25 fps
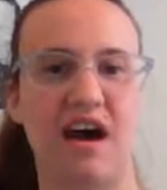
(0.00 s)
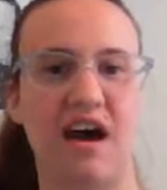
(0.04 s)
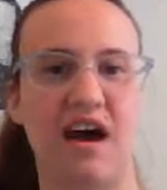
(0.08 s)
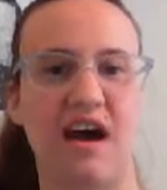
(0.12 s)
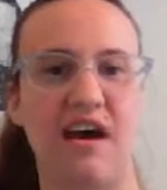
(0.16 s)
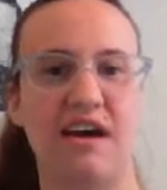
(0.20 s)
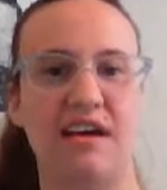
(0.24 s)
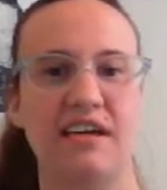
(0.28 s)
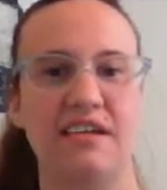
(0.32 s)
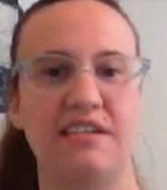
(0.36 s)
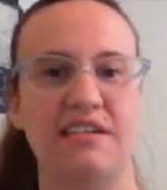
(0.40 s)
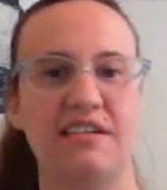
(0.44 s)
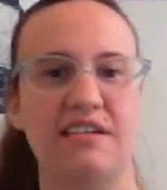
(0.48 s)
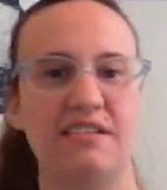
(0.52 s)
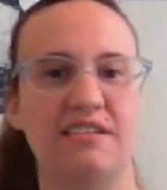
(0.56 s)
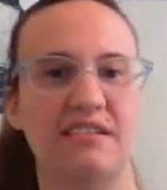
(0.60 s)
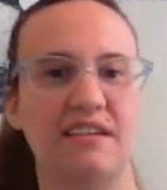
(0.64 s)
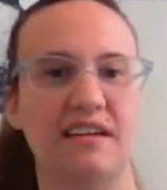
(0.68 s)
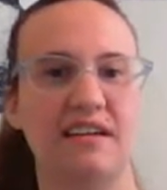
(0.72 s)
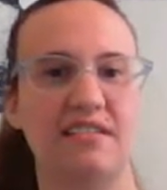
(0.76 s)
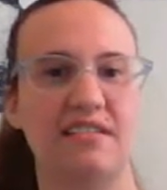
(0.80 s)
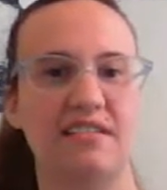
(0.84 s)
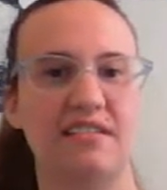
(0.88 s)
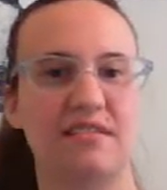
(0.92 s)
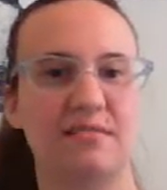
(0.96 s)
I
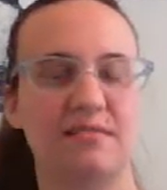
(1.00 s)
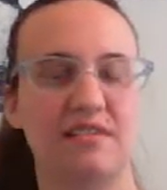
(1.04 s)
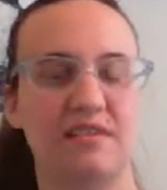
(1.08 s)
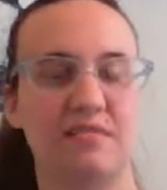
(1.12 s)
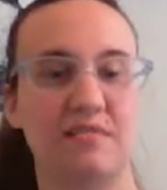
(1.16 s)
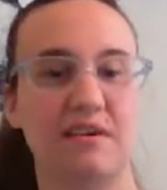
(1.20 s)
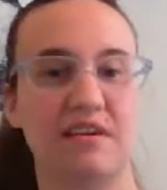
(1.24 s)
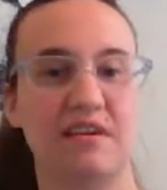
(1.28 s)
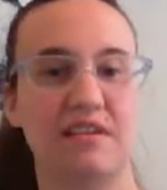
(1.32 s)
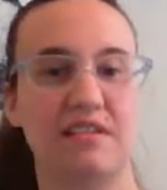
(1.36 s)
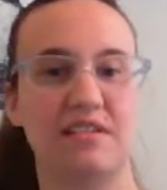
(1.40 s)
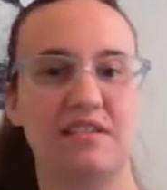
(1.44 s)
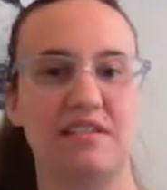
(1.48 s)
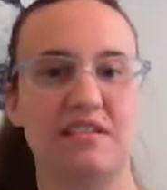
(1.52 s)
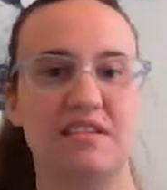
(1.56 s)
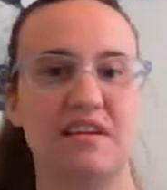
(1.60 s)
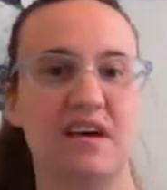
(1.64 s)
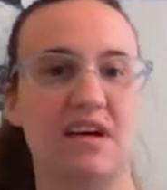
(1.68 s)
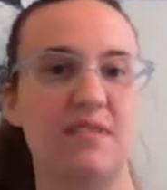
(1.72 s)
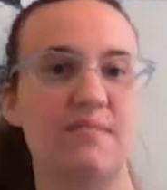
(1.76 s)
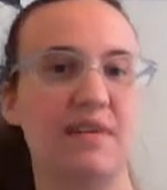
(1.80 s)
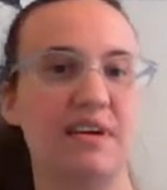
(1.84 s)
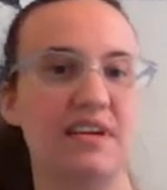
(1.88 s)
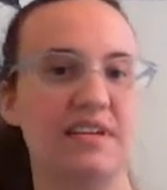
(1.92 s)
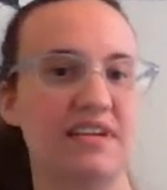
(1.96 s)
dislike something because it's
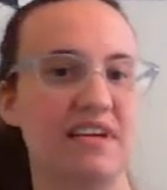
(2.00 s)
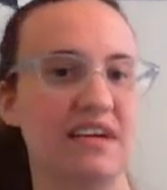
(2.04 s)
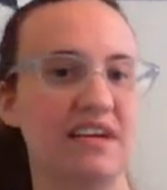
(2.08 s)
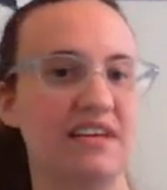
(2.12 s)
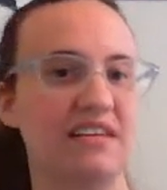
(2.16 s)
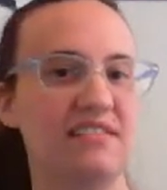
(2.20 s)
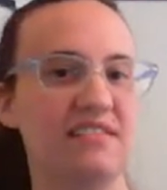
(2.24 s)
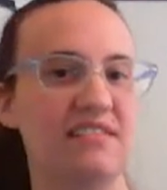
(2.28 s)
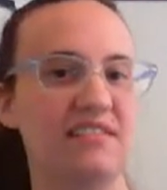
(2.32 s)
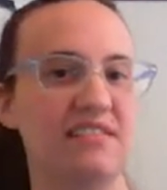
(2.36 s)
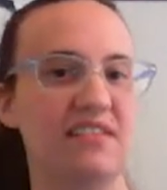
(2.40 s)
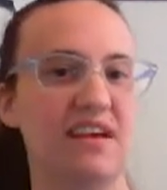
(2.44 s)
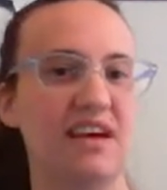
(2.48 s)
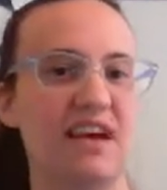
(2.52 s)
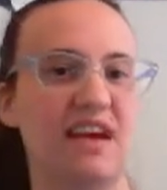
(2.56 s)
not my taste,